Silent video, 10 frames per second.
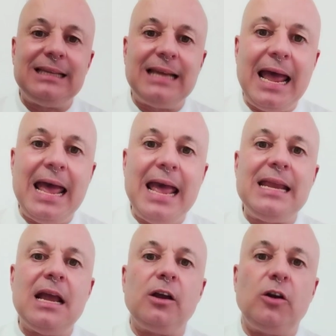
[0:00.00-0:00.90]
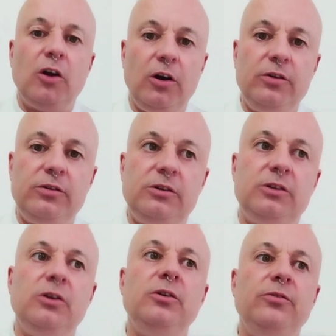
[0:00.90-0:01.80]
a
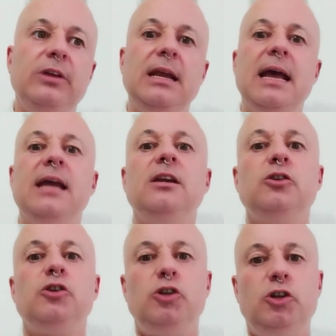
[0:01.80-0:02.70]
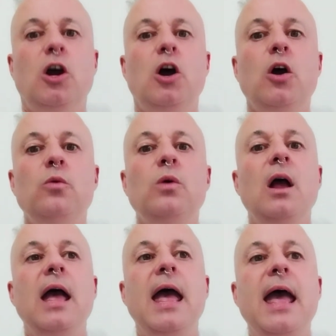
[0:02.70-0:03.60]
couturier show,
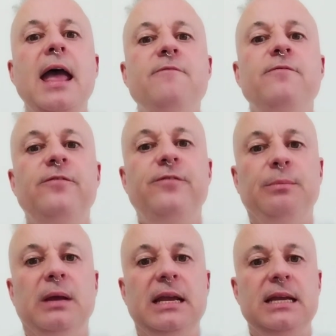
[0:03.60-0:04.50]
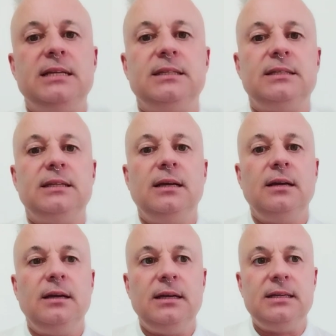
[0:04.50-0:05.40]
every piece
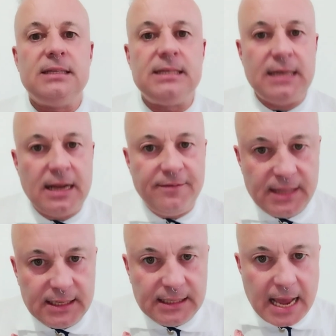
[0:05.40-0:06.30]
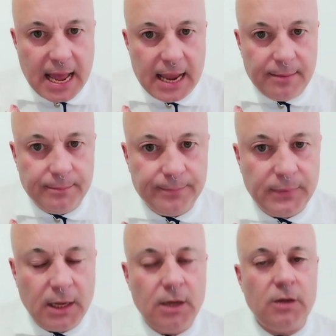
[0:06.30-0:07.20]
is never the same.
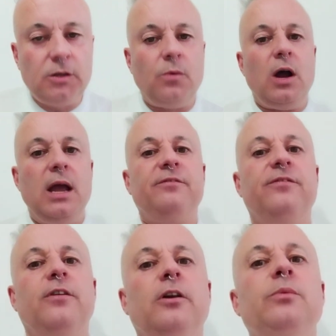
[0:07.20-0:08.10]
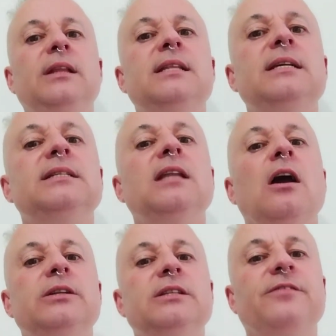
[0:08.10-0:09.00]
So I am following these
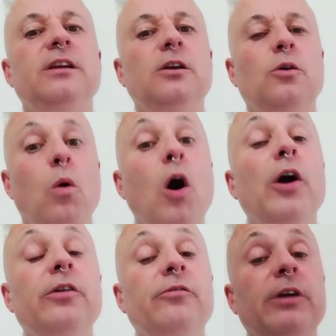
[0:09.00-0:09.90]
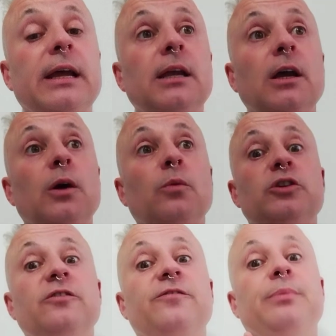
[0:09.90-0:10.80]
lines of inquiry,
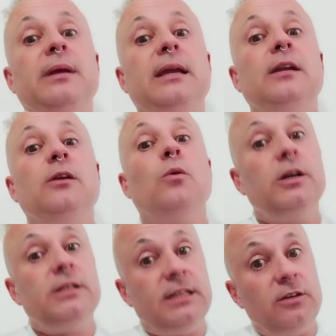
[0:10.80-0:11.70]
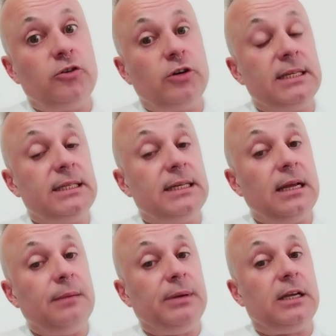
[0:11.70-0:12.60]
which have been quite
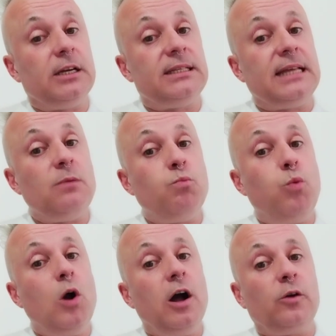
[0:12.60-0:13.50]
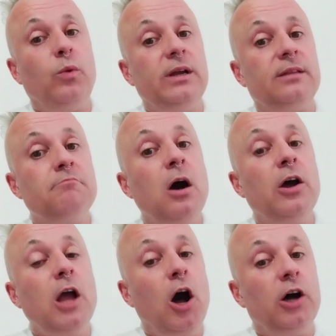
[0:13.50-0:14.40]
interesting because they work with
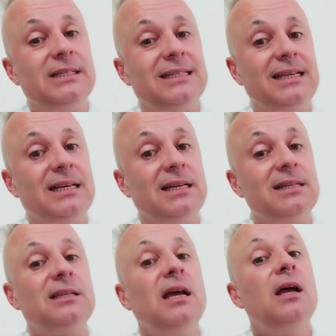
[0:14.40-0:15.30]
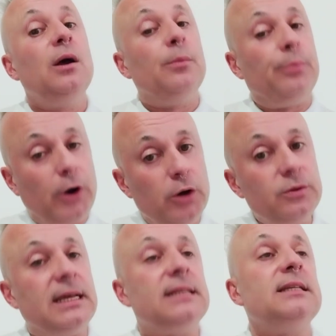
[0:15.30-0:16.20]
my ideas,
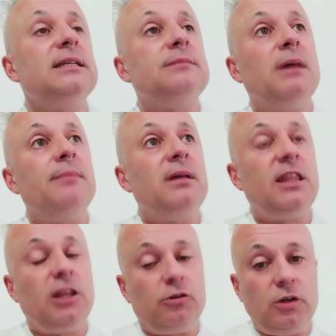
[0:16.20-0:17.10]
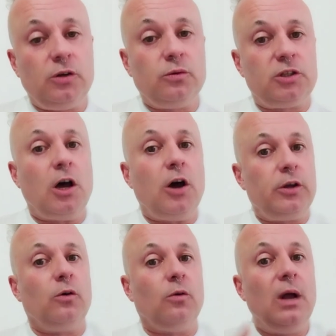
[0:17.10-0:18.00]
processes, my methodical
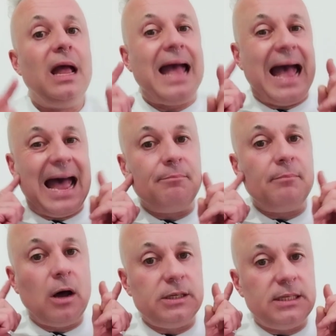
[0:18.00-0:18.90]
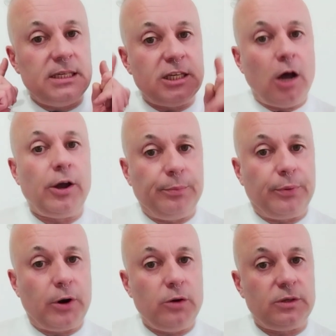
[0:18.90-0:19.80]
cycle and my design
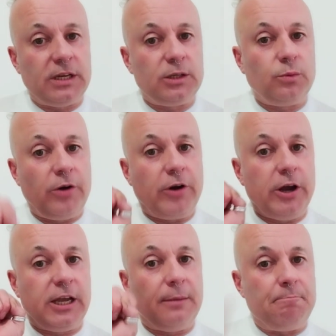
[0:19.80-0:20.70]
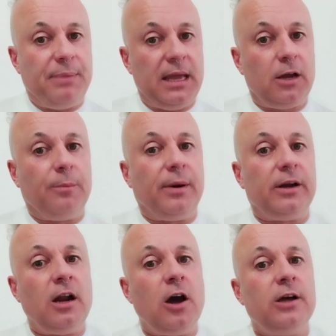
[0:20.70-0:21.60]
process, where I can pick up on
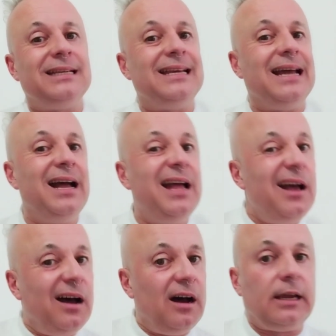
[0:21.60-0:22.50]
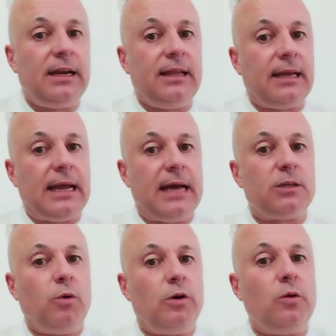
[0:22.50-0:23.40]
an idea, I can either
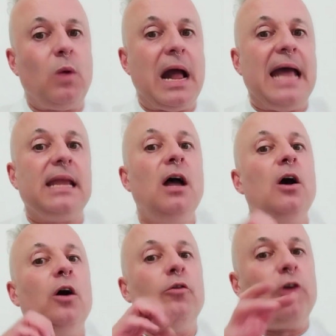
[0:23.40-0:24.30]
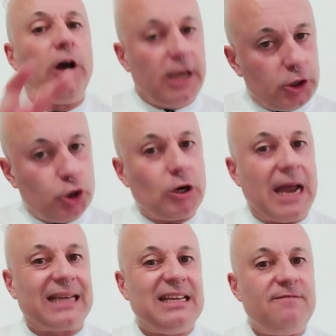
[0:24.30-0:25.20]
cast one away, or I
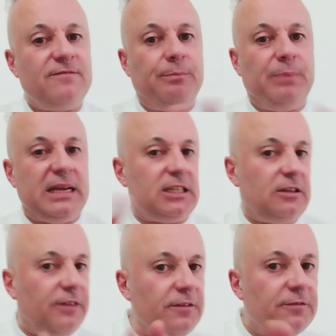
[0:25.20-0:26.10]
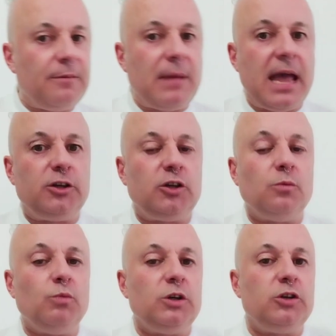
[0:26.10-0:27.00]
extract bits of
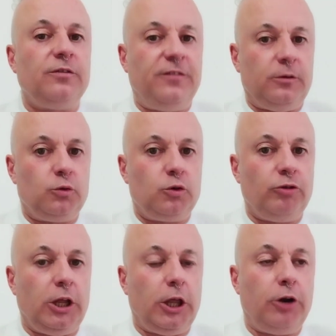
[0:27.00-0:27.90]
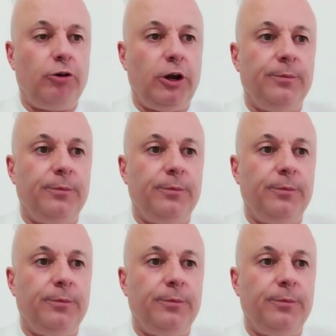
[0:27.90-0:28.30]
information which are filtering through.